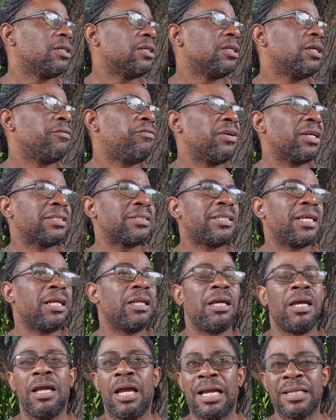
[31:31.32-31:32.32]
If you say,
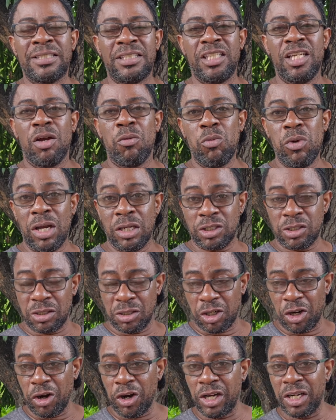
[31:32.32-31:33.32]
I see him where
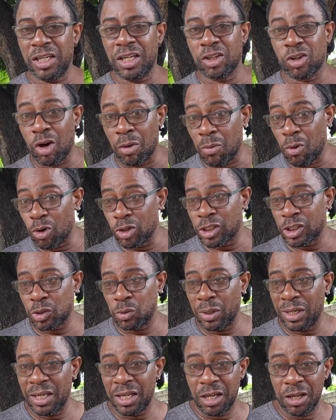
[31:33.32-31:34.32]
Curly did come out
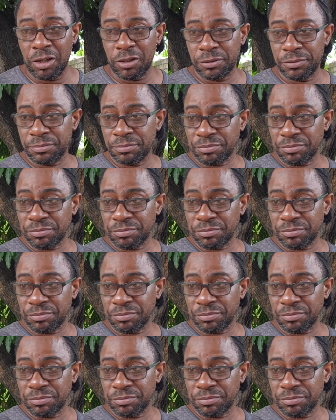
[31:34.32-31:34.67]
swinging, you know.